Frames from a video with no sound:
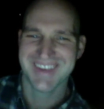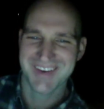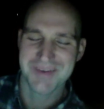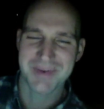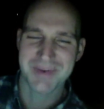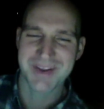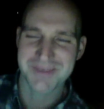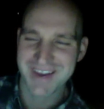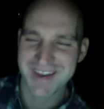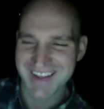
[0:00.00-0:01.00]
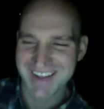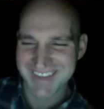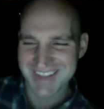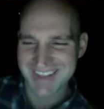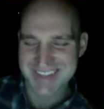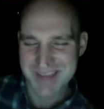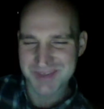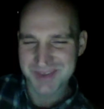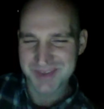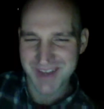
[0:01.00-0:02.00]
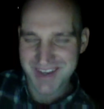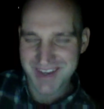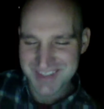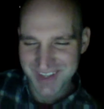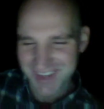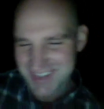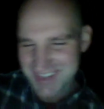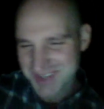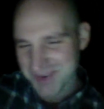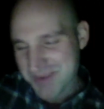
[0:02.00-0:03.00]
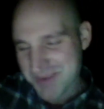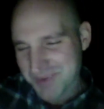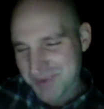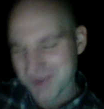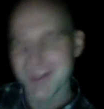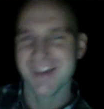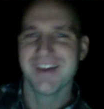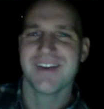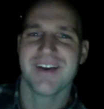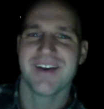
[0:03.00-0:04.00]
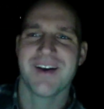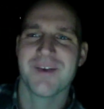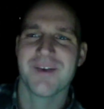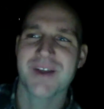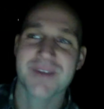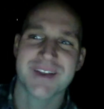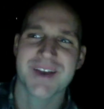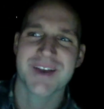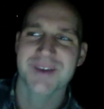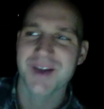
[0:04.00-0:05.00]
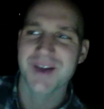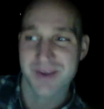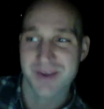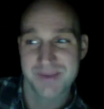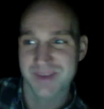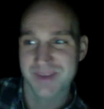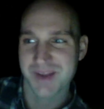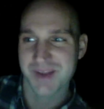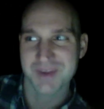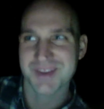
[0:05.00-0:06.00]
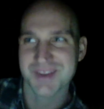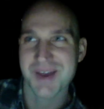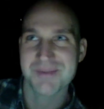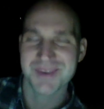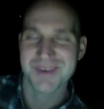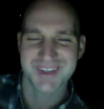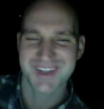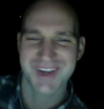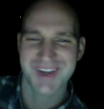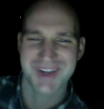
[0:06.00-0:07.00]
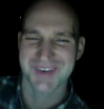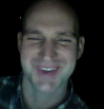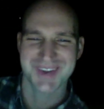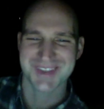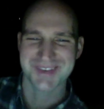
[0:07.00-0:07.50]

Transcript: But if I'd had that same $2,000 in Ripple, whenever I had that run up, that'd have been like multi-million-dollar worth of Ripple.